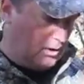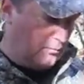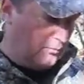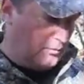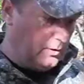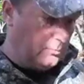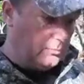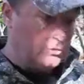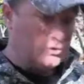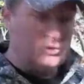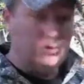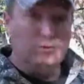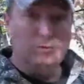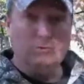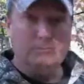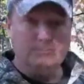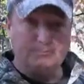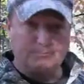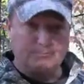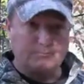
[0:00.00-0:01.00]
Number
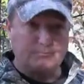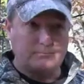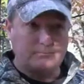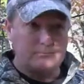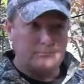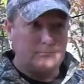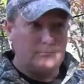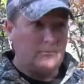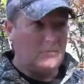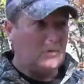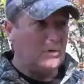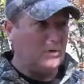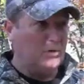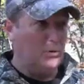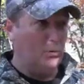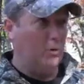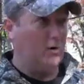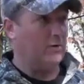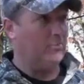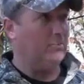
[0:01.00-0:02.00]
two,
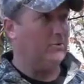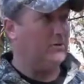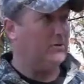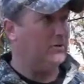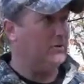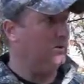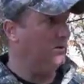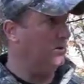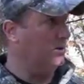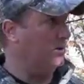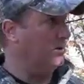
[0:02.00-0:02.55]
you want to be